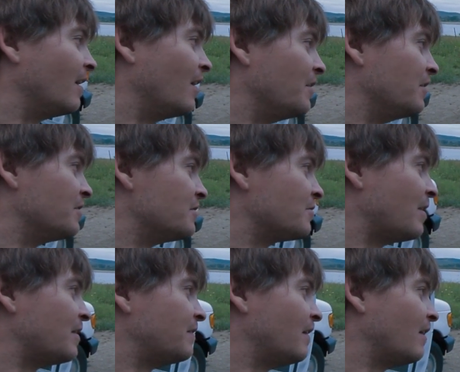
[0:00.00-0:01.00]
Onions
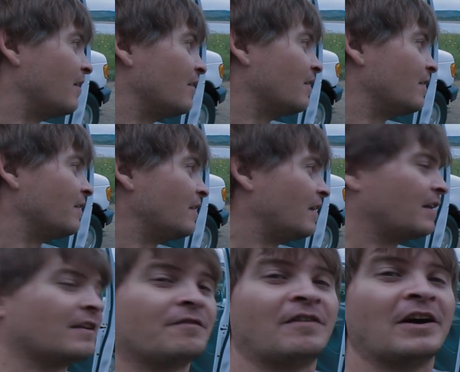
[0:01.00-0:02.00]
right there, and then
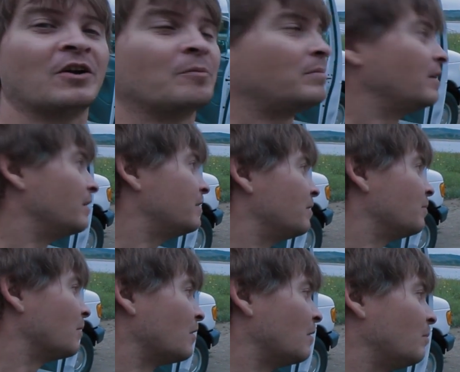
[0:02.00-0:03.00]
in the fire pit
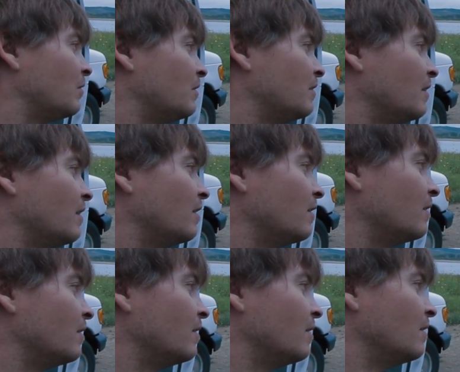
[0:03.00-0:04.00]
we're going to put the
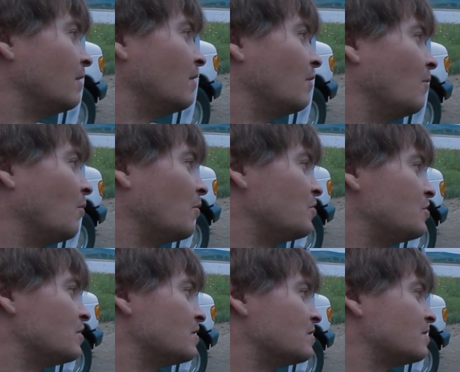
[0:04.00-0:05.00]

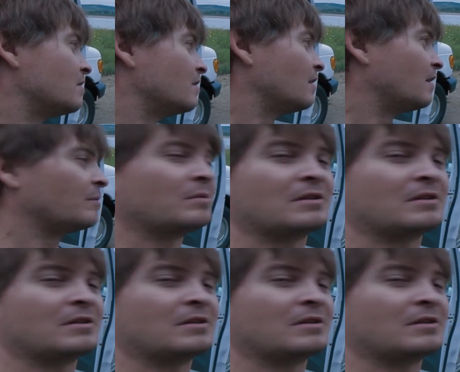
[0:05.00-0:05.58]
oranges and the